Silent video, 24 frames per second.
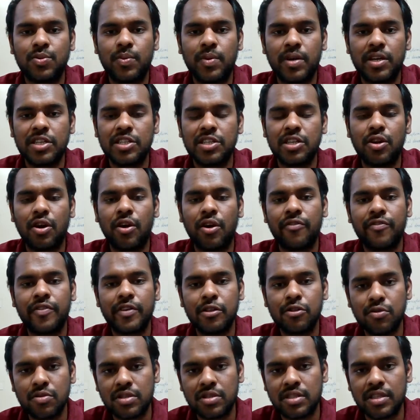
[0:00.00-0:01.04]
version of
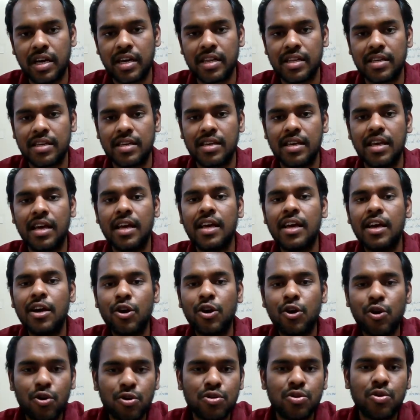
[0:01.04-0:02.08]
Hindustani.
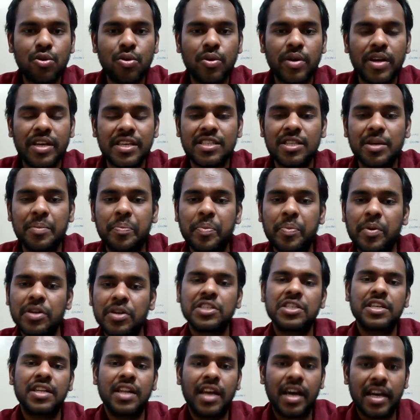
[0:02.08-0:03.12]
Urdu is the
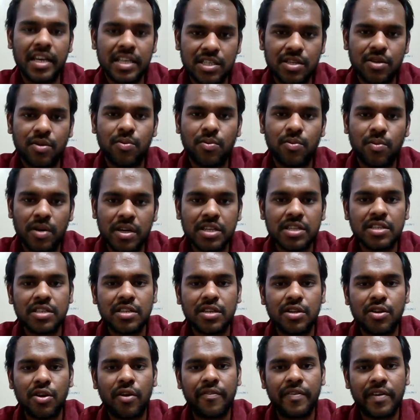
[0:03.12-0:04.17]
Persianized
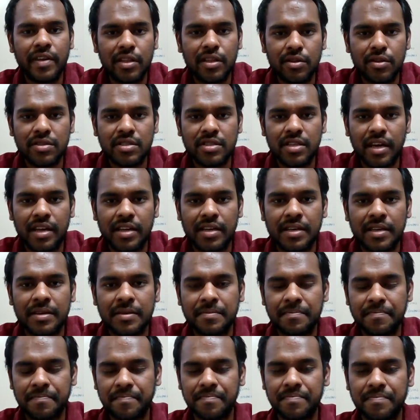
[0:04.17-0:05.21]
version of Hindustani.
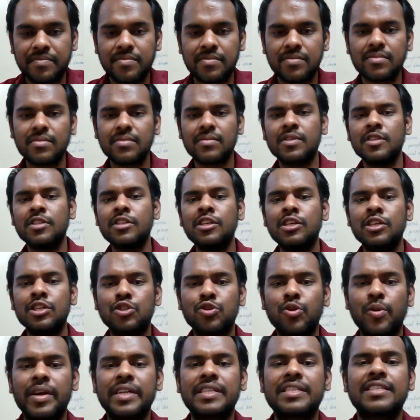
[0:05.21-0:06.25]

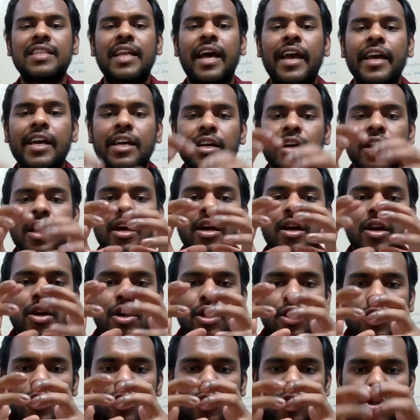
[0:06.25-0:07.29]
So it's like
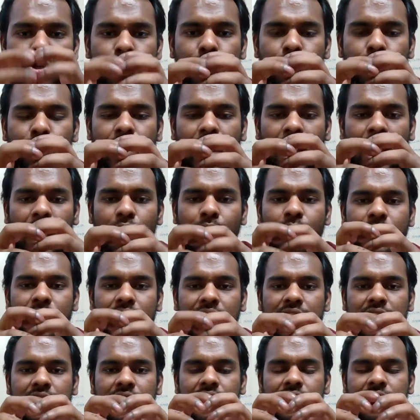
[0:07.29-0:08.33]
two
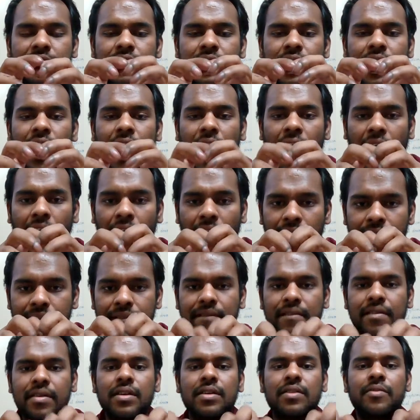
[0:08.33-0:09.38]
languages have
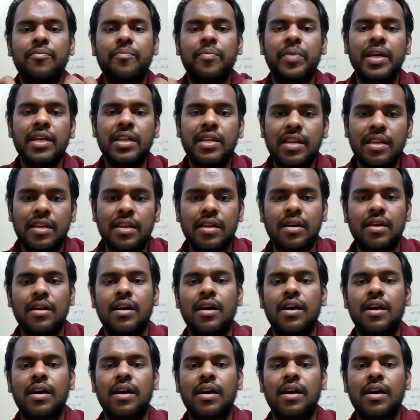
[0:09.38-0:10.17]
been